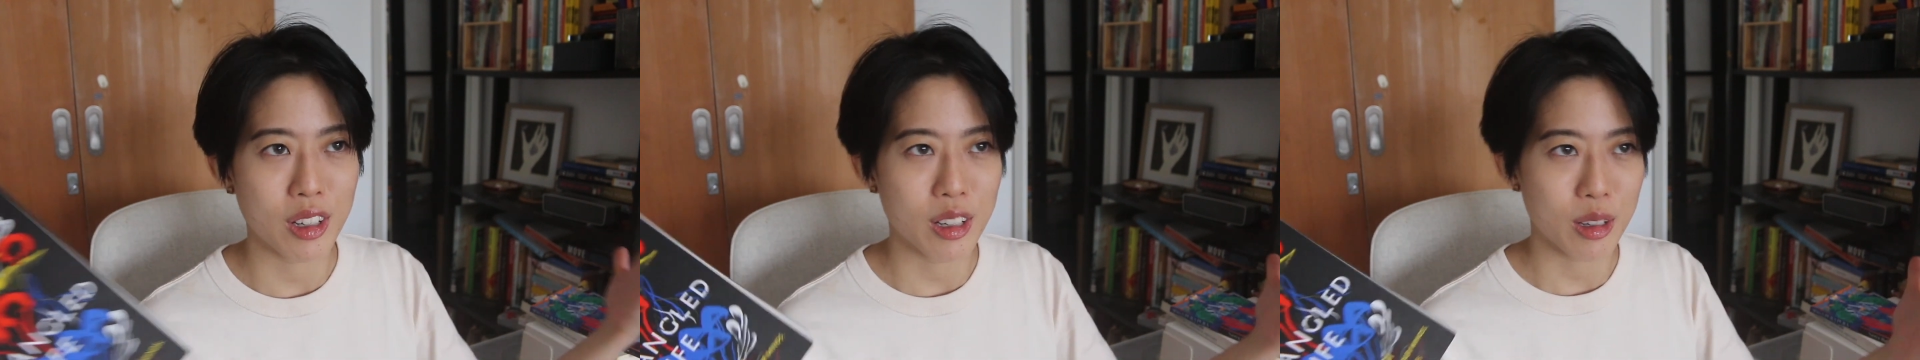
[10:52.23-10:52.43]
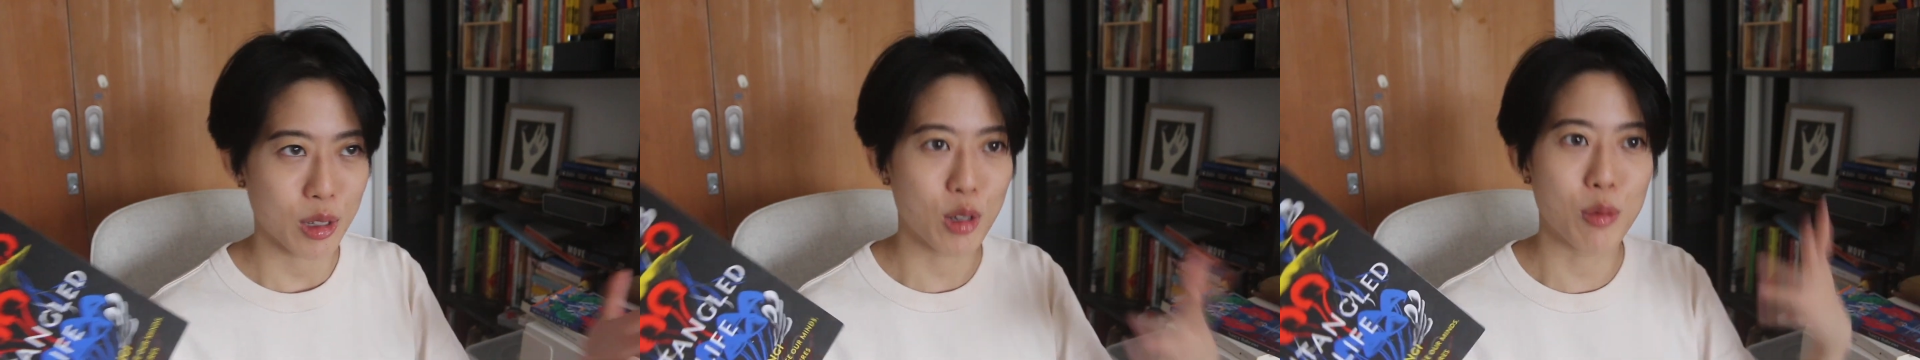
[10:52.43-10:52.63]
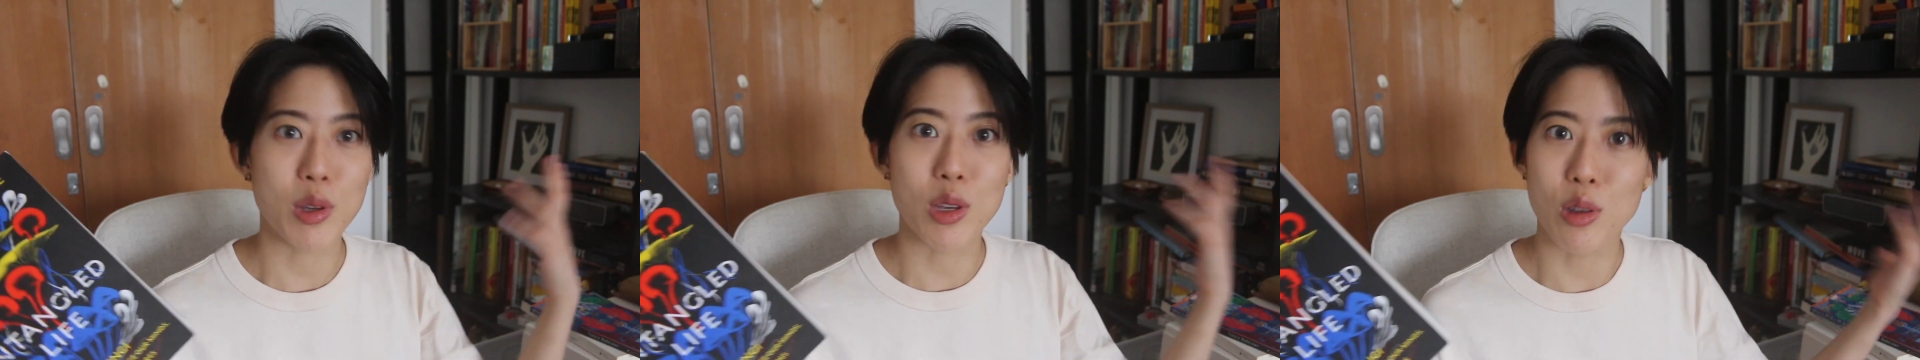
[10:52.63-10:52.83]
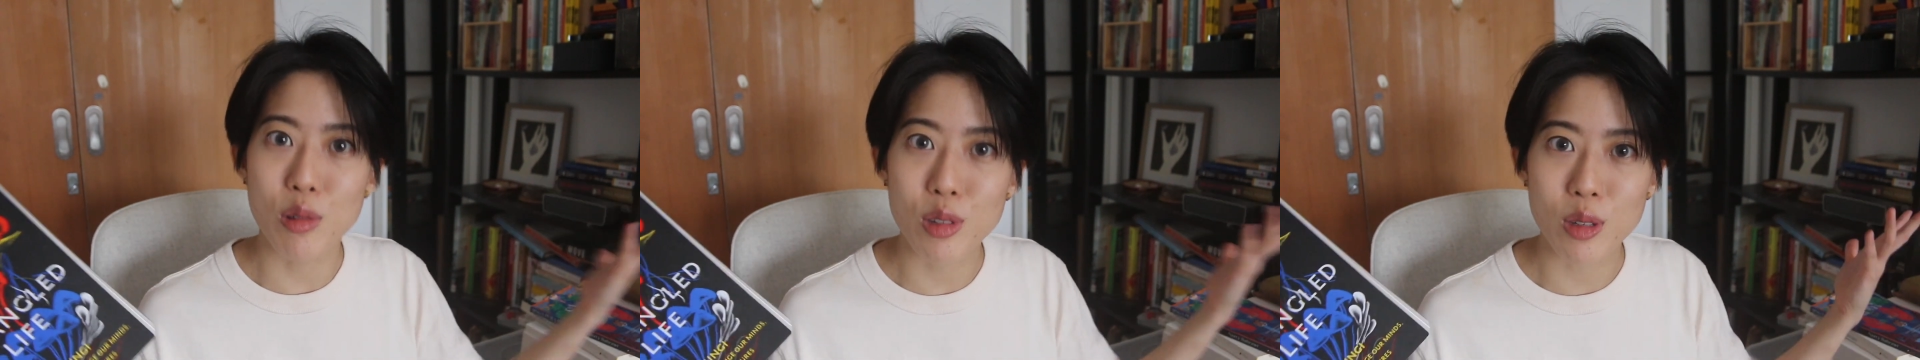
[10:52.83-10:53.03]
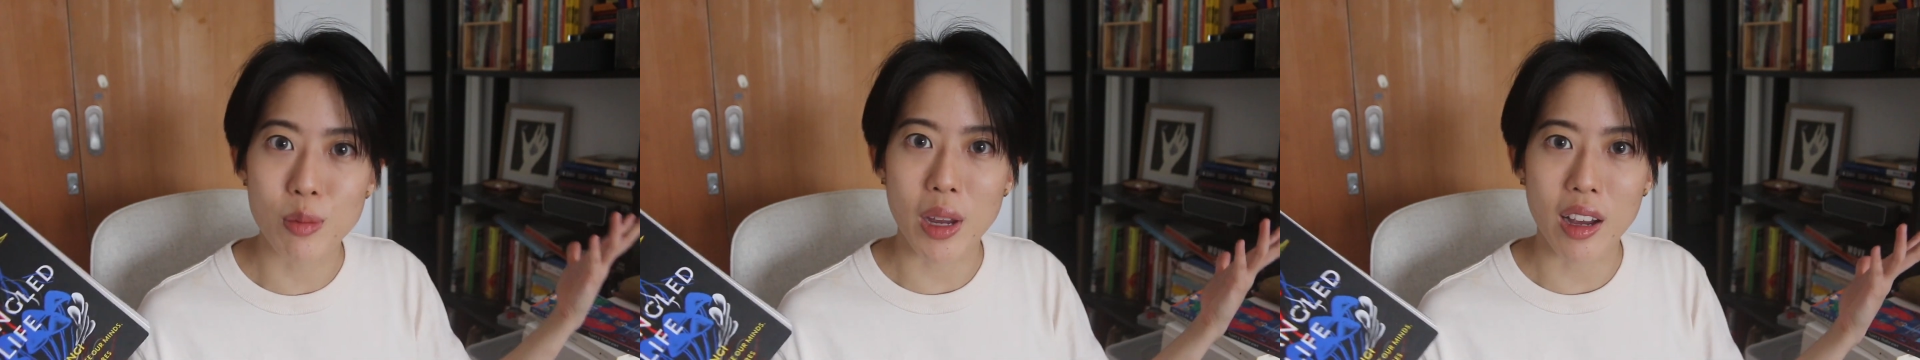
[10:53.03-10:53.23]
used
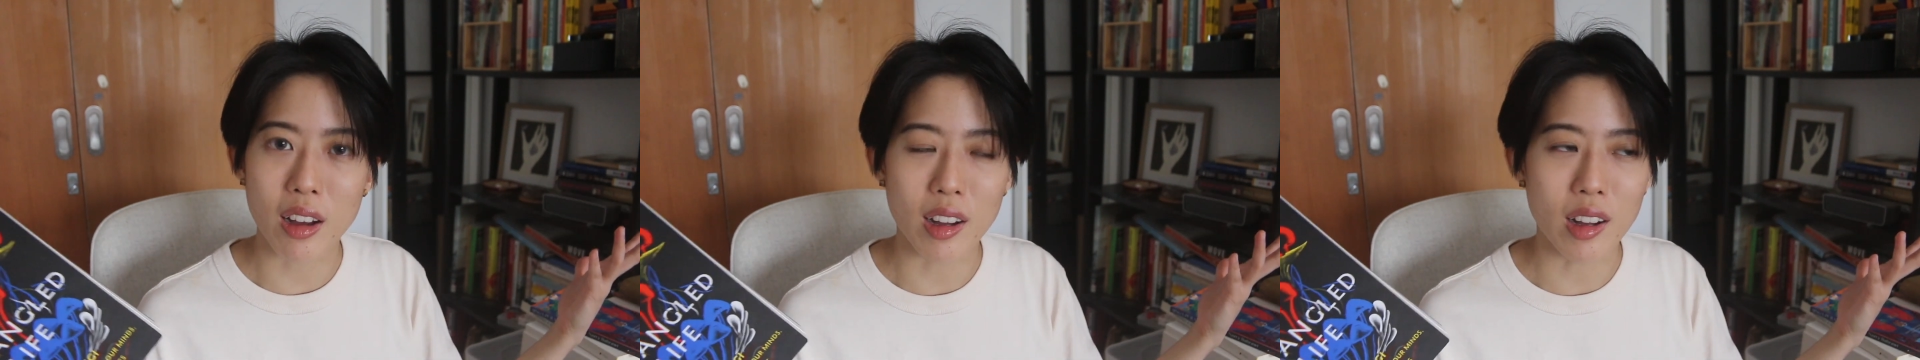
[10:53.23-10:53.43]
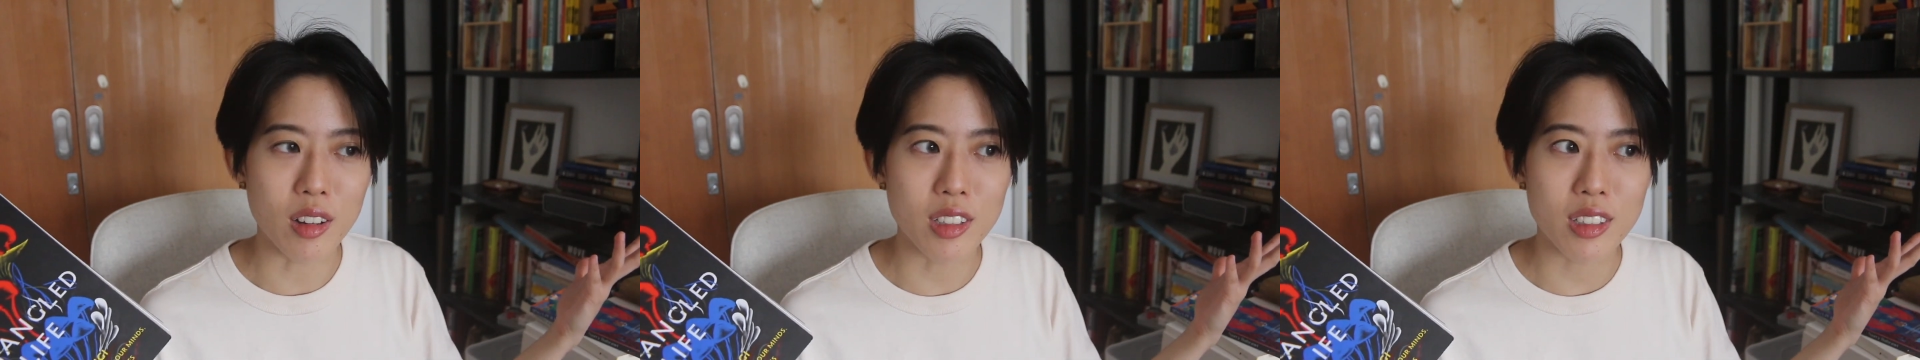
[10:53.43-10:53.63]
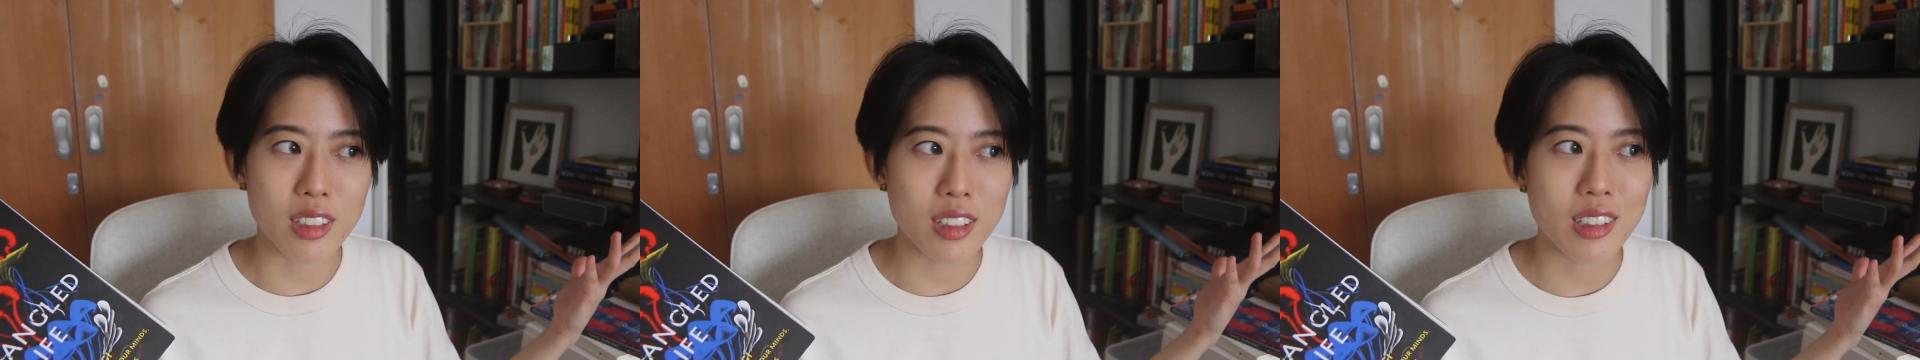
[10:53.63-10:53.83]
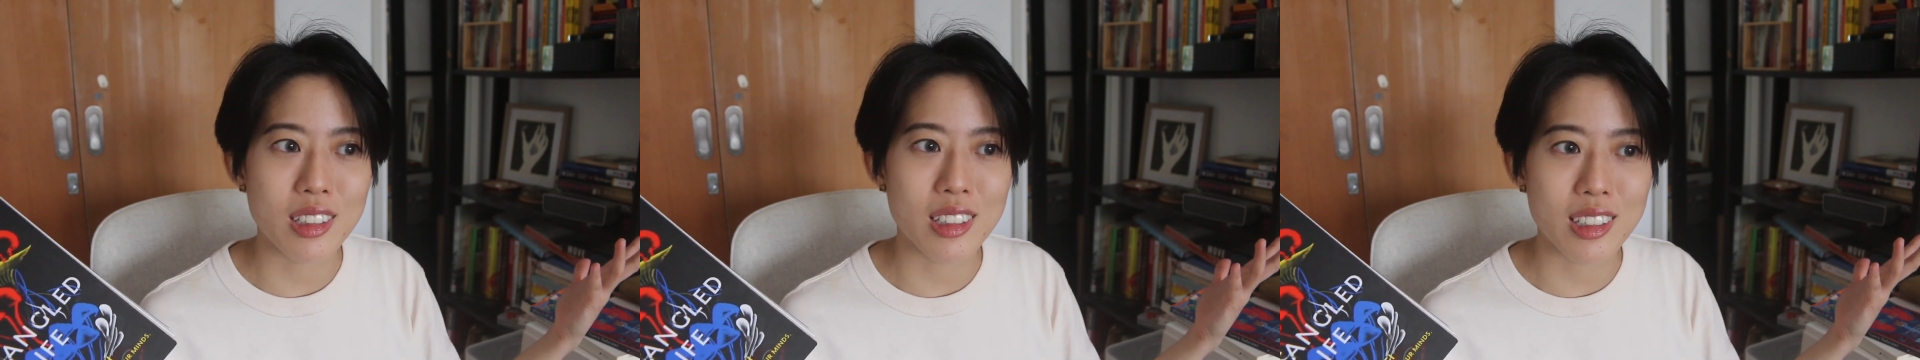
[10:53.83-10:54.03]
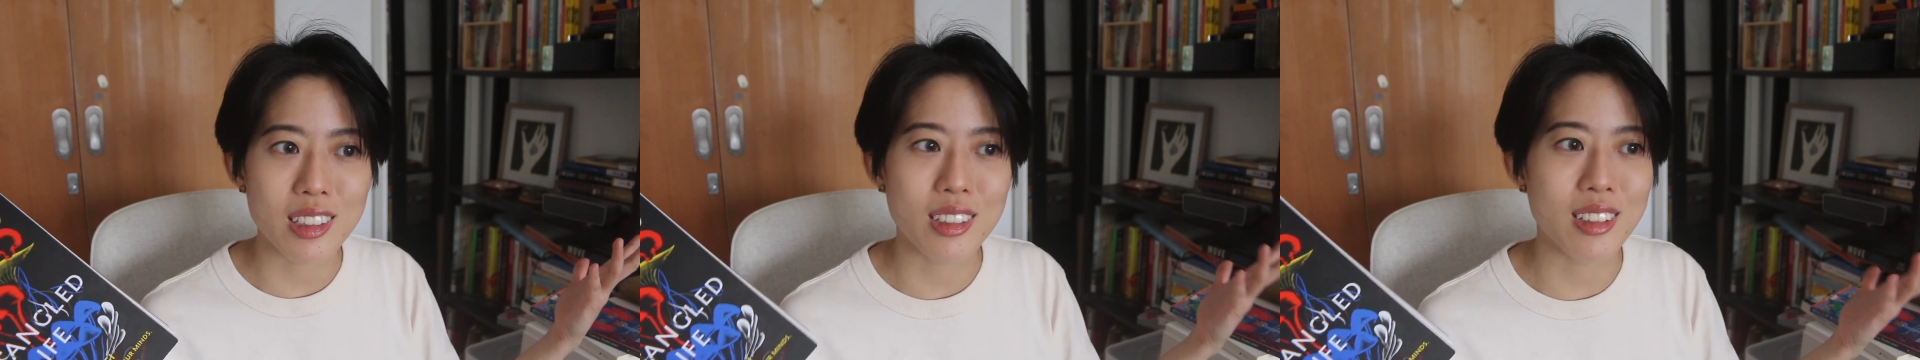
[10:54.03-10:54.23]
to make our houses?